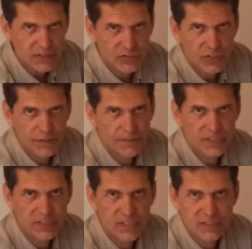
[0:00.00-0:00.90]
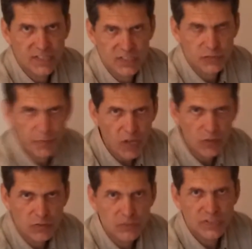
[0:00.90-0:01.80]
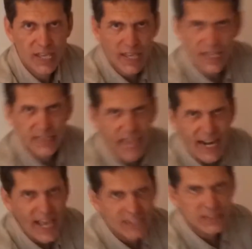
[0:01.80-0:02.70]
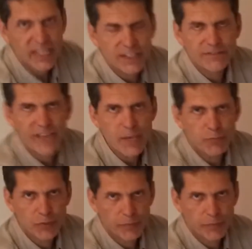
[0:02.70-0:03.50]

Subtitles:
surface that's exposed, that acts like a vapor